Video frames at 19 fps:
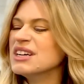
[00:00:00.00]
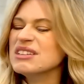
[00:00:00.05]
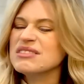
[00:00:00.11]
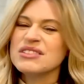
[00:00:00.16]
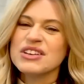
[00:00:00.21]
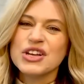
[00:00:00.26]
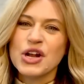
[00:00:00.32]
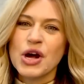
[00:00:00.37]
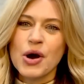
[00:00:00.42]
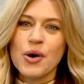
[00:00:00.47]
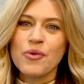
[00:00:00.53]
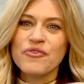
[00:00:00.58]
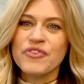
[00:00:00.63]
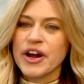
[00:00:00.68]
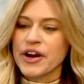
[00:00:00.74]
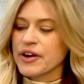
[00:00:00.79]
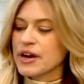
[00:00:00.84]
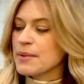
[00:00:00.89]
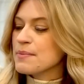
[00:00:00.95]
you know,
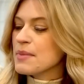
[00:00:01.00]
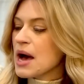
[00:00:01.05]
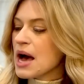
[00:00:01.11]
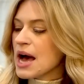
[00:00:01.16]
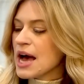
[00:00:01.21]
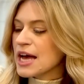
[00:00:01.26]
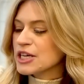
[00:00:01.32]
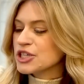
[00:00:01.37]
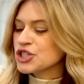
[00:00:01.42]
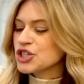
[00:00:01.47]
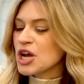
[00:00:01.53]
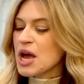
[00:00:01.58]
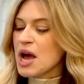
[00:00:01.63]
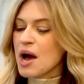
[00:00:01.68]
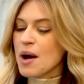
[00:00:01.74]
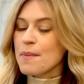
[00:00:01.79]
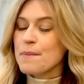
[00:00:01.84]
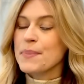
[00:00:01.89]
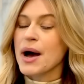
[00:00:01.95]
very much.
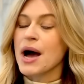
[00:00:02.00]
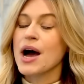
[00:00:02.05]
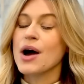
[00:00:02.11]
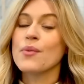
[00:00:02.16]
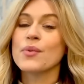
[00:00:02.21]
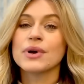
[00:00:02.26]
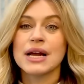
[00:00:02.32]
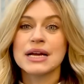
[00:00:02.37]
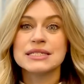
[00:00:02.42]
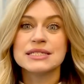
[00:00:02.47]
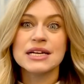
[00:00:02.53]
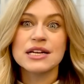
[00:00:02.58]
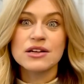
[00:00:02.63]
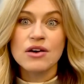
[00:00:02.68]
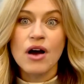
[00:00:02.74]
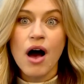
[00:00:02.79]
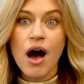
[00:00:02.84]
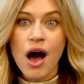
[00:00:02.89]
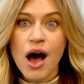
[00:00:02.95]
But when I did
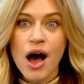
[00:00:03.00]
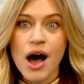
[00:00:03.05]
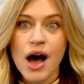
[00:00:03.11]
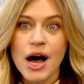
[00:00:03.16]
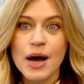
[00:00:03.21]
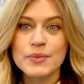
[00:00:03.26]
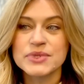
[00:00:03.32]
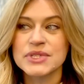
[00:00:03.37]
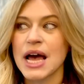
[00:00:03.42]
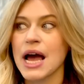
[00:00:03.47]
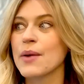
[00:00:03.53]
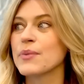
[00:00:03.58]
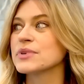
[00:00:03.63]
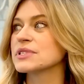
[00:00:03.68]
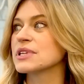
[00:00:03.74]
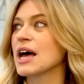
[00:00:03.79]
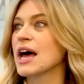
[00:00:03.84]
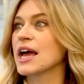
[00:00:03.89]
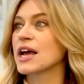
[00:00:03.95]
comps, I
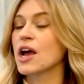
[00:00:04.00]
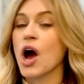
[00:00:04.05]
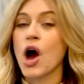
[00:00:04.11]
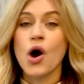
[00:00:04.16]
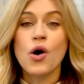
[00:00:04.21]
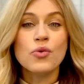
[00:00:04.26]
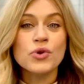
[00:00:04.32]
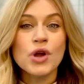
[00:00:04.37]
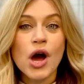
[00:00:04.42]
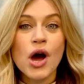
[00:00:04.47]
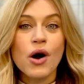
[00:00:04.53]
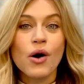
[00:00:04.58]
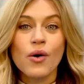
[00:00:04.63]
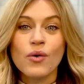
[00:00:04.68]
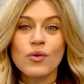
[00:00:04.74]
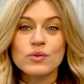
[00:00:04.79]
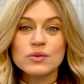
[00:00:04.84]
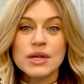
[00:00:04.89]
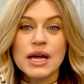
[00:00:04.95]
was like, oh
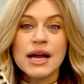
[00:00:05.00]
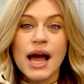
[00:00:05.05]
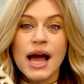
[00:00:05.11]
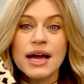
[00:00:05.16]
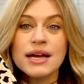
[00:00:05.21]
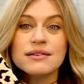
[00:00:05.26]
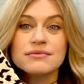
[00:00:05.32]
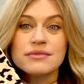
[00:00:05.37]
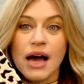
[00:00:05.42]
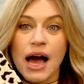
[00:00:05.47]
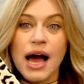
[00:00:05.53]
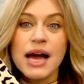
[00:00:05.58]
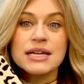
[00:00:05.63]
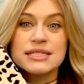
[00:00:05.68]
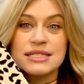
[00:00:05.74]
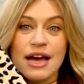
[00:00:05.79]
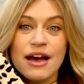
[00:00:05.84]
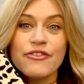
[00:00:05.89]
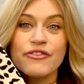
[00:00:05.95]
no, like I
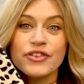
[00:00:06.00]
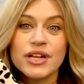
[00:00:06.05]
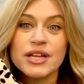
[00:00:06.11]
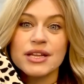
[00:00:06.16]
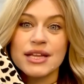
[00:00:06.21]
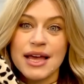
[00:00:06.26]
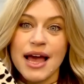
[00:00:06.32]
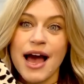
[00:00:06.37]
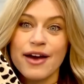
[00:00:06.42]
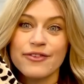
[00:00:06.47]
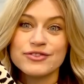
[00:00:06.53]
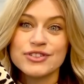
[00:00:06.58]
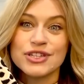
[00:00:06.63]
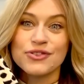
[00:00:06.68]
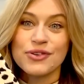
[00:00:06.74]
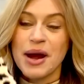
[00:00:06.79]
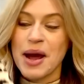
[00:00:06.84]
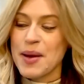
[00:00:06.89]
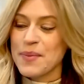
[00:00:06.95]
definitely have to
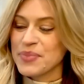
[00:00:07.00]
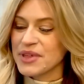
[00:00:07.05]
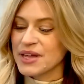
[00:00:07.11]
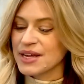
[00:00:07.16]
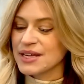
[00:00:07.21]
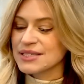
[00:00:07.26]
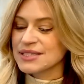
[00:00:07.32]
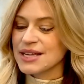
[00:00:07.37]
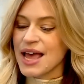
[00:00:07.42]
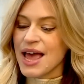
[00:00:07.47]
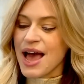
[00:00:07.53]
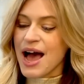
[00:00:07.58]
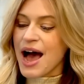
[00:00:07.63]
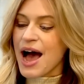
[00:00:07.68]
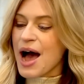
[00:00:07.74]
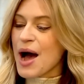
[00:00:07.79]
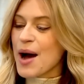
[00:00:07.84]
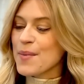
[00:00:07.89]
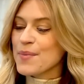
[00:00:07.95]
grab this.
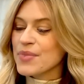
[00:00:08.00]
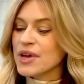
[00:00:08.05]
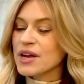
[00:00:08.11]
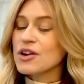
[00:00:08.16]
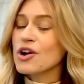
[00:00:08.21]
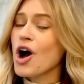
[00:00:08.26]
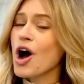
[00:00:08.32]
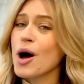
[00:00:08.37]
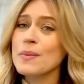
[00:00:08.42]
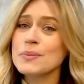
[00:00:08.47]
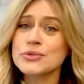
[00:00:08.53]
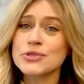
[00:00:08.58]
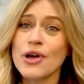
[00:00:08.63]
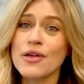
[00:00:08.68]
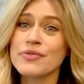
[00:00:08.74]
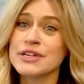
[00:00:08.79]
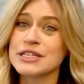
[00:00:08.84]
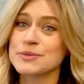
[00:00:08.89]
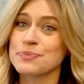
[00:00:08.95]
Comps
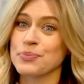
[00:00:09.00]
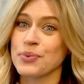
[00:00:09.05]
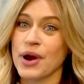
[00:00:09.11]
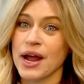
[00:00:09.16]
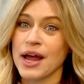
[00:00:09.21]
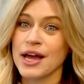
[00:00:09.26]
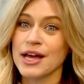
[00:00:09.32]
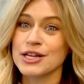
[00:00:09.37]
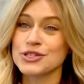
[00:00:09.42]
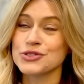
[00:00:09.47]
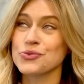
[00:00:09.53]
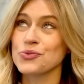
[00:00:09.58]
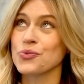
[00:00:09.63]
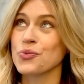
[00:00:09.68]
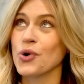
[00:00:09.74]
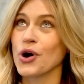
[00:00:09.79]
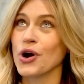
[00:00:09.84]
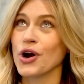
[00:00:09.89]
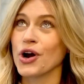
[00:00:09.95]
on this brand
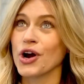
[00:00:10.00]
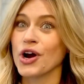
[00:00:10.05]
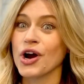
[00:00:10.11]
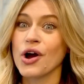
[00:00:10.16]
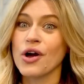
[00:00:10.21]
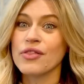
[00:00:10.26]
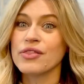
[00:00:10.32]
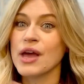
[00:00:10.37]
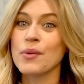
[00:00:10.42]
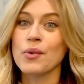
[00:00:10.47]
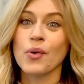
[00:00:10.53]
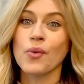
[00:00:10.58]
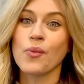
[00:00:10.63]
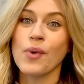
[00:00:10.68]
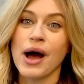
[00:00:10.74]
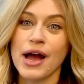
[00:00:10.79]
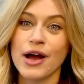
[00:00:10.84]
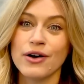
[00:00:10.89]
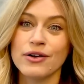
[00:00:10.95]
were
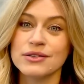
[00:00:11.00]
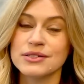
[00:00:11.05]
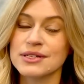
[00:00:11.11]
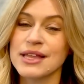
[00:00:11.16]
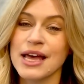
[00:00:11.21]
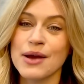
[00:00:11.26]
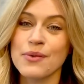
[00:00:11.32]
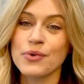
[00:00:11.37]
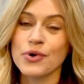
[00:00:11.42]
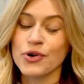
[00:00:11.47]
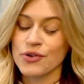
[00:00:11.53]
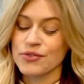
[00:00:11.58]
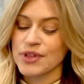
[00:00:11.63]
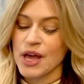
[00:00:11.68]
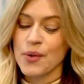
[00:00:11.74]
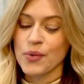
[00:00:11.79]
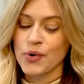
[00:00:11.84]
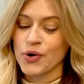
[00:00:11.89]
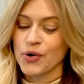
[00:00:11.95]
wild. They were
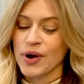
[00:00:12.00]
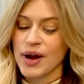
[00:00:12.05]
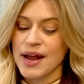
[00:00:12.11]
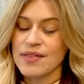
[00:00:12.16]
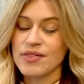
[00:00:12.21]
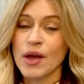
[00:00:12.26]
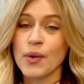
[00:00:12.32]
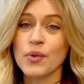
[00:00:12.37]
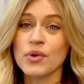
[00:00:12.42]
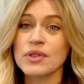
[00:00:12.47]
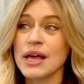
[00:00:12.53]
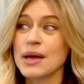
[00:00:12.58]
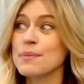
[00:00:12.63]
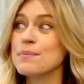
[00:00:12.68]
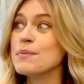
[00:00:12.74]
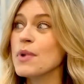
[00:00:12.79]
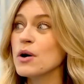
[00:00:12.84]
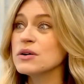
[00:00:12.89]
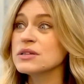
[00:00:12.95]
great. They were like,
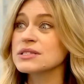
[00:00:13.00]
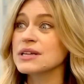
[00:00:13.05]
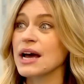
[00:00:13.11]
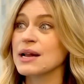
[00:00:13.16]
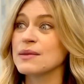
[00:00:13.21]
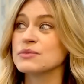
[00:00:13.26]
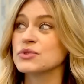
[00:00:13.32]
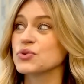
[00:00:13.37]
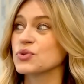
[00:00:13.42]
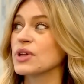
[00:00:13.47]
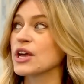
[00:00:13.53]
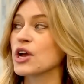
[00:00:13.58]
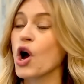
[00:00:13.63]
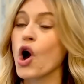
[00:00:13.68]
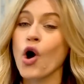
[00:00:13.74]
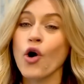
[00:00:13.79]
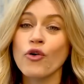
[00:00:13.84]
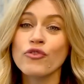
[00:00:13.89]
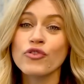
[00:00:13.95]
most items were like
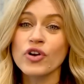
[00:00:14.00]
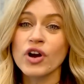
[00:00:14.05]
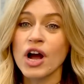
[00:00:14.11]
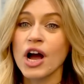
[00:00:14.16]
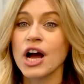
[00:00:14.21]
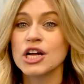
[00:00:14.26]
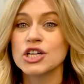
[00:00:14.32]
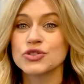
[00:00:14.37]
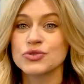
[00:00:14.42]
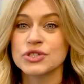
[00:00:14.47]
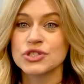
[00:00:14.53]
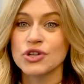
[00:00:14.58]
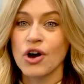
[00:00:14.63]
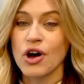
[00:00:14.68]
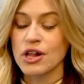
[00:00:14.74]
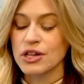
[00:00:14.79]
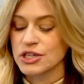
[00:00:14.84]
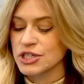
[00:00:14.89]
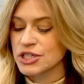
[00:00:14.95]
over
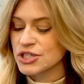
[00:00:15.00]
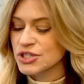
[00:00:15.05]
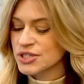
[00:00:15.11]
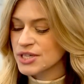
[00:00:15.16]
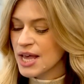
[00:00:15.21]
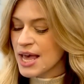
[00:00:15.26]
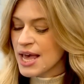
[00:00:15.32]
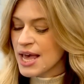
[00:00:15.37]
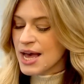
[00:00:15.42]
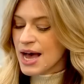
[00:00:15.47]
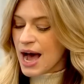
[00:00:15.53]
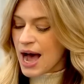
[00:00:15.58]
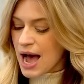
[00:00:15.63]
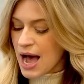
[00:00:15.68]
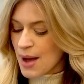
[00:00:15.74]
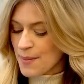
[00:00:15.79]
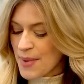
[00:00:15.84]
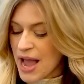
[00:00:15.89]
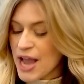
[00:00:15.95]
$100.
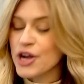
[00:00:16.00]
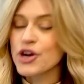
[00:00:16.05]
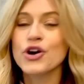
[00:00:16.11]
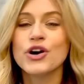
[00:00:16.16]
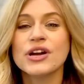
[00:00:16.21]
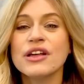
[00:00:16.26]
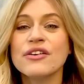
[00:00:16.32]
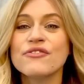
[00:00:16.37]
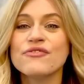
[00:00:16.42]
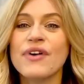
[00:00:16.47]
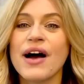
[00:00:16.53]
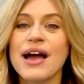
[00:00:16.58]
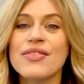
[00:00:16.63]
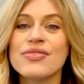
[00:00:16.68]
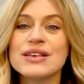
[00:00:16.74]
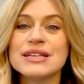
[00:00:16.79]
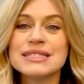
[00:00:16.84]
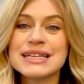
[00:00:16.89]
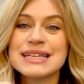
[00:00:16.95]
I couldn't find
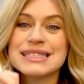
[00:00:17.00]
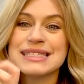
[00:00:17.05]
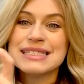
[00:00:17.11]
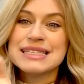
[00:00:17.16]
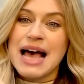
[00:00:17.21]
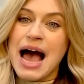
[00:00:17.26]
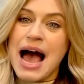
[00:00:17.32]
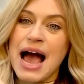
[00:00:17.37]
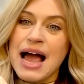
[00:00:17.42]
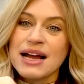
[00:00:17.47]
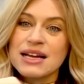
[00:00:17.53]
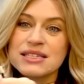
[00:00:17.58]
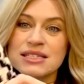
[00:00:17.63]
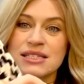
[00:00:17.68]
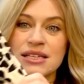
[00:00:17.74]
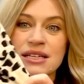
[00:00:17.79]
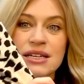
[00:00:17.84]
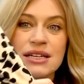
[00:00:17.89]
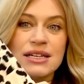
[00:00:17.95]
this
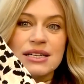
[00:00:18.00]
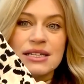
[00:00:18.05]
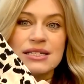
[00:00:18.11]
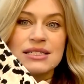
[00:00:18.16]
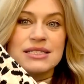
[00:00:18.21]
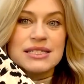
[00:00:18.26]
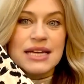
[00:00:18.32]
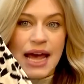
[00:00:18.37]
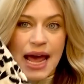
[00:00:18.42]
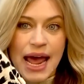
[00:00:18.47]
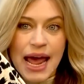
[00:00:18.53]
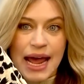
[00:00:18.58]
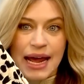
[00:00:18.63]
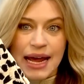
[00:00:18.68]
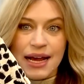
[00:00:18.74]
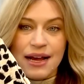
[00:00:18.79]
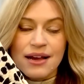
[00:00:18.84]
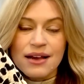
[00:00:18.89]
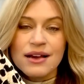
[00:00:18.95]
exact
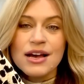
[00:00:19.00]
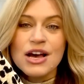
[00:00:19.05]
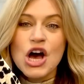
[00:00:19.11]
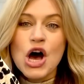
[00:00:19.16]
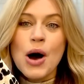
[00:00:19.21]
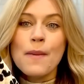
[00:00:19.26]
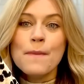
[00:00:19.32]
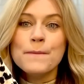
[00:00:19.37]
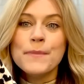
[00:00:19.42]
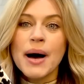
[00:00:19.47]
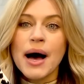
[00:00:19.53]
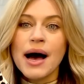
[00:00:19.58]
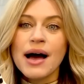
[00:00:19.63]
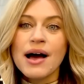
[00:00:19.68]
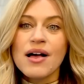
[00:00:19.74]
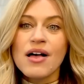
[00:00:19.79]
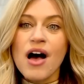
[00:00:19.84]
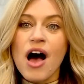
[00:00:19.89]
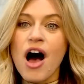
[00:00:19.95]
tank,
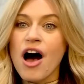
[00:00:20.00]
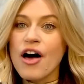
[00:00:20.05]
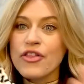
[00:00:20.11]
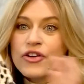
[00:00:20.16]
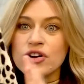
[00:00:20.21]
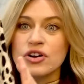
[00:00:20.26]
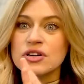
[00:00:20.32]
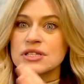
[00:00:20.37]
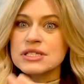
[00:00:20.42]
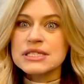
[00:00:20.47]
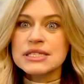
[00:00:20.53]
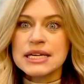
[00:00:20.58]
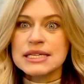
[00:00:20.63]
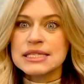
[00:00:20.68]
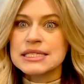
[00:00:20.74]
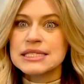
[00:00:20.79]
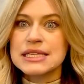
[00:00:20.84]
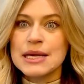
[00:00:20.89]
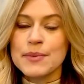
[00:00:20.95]
but other like
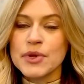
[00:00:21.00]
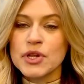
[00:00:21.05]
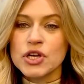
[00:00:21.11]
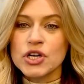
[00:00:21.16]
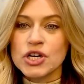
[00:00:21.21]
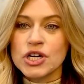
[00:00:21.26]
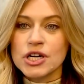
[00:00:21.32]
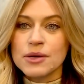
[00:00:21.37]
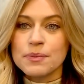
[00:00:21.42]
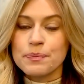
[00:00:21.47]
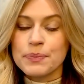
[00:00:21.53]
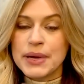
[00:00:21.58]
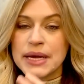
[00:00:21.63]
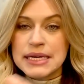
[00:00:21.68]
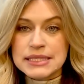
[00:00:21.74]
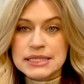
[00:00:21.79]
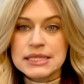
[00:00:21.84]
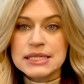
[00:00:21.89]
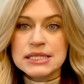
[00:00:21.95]
similar
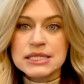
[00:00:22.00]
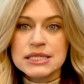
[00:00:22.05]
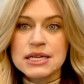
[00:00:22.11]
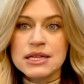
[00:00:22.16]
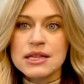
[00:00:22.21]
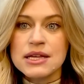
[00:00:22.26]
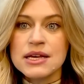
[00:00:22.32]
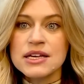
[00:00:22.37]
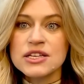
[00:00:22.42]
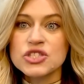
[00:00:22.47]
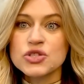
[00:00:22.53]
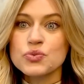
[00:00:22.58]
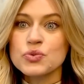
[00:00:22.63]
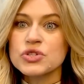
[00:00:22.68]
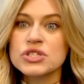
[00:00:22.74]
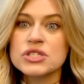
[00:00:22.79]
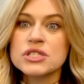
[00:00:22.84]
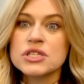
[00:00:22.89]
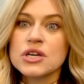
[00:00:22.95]
pieces to this were
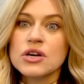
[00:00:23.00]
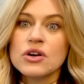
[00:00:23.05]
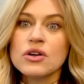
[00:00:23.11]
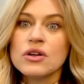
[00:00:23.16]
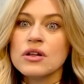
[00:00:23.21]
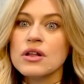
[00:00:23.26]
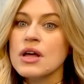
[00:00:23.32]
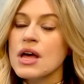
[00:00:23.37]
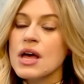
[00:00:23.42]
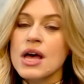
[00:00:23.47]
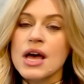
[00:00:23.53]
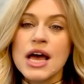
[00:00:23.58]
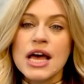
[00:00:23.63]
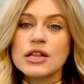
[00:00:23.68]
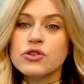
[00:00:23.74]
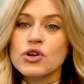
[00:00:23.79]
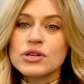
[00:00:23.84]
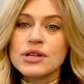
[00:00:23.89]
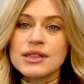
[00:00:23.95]
still,
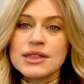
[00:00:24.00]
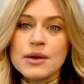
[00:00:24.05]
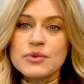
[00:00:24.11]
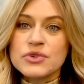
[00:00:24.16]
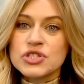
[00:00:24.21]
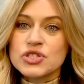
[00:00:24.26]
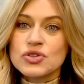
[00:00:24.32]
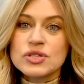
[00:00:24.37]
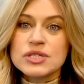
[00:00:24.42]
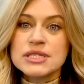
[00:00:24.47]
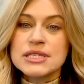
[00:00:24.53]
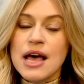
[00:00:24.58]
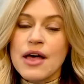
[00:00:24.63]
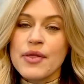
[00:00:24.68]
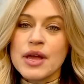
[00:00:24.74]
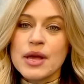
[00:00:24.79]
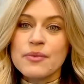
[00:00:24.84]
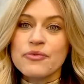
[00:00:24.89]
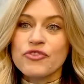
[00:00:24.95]
it looked like they were still
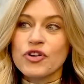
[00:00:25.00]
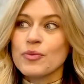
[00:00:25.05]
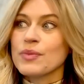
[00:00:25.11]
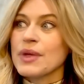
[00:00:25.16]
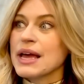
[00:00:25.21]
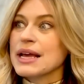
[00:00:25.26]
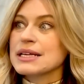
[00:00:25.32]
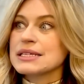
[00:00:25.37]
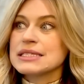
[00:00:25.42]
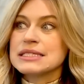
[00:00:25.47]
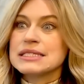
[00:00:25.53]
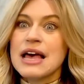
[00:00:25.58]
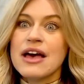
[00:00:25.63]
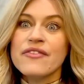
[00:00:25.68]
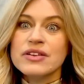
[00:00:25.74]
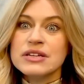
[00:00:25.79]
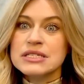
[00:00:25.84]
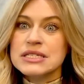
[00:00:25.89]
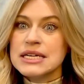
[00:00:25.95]
selling from like
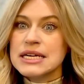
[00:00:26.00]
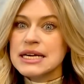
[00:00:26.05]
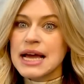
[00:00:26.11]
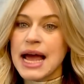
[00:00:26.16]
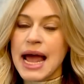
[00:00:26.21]
$70,